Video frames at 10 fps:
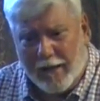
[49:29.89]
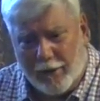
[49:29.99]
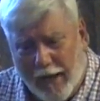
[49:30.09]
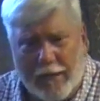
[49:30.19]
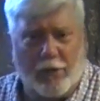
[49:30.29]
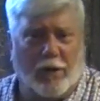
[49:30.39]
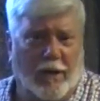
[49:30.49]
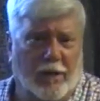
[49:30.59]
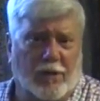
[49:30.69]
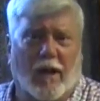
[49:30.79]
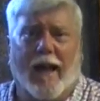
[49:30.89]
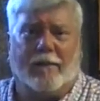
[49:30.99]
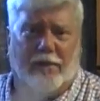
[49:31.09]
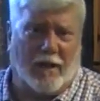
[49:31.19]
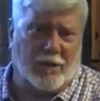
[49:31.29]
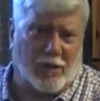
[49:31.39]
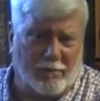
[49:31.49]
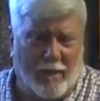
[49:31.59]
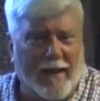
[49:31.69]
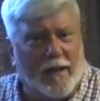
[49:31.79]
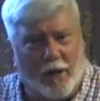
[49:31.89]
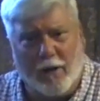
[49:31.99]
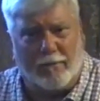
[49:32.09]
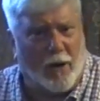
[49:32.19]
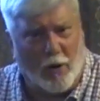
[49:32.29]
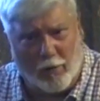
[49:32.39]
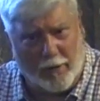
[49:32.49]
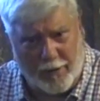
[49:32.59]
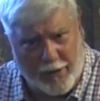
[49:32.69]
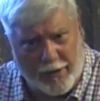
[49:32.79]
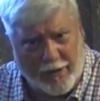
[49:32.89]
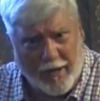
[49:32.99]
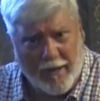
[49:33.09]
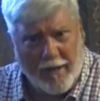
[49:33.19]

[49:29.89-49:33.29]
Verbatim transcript: teaching this like this and making up all this